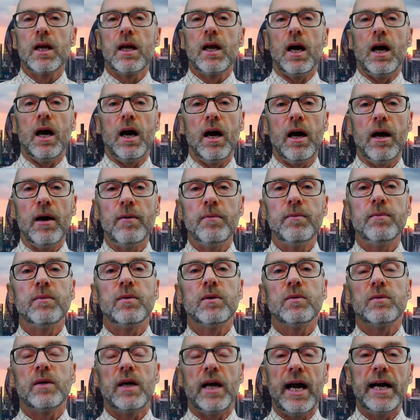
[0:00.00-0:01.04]
um,
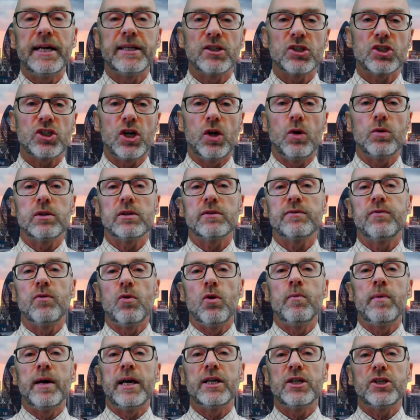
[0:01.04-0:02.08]
head and shoulders
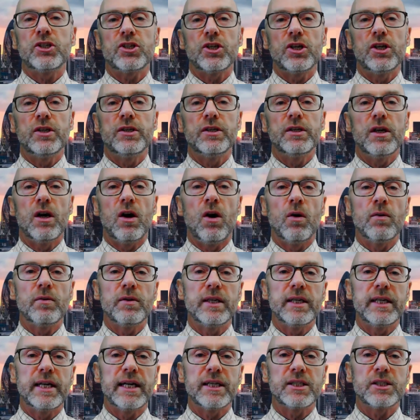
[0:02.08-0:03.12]
formation on
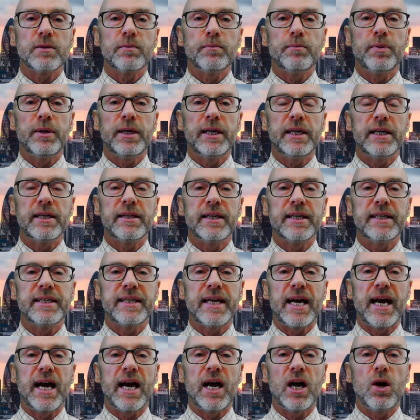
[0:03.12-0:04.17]
the S and P and the
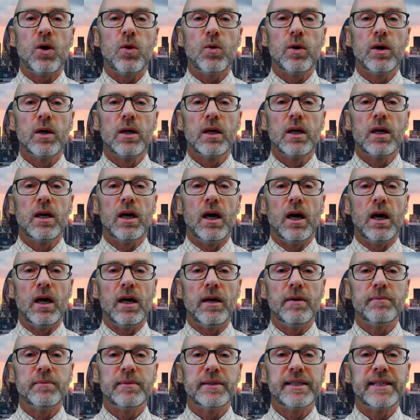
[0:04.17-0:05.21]
Dow.
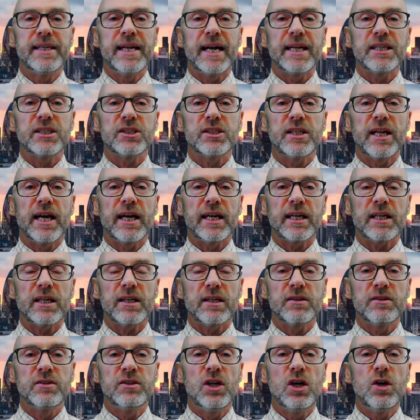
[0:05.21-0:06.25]
um, Nasdaq,
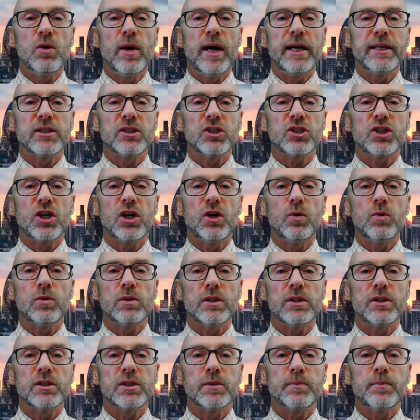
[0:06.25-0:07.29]
no head and
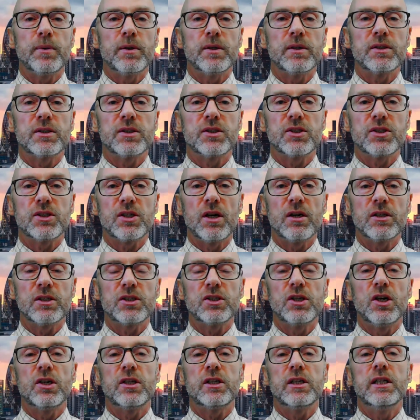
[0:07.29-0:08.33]
shoulders, but uh,
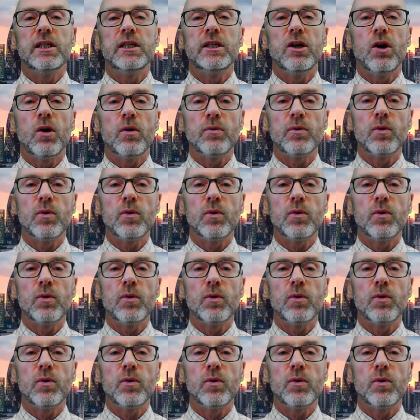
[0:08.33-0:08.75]
certainly on